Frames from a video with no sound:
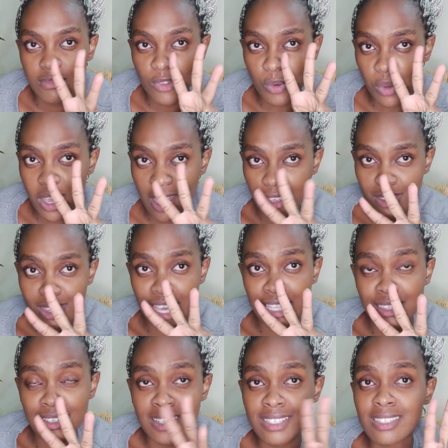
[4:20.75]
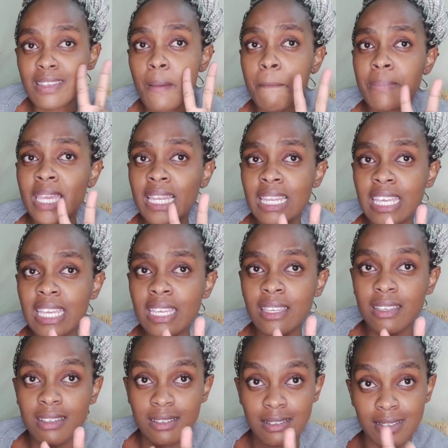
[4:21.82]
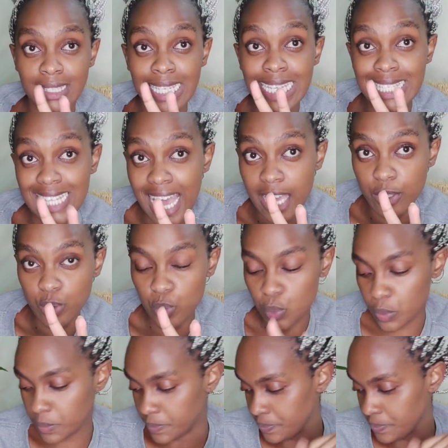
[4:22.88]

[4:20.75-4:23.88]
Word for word: okay there are three simbili ni tatu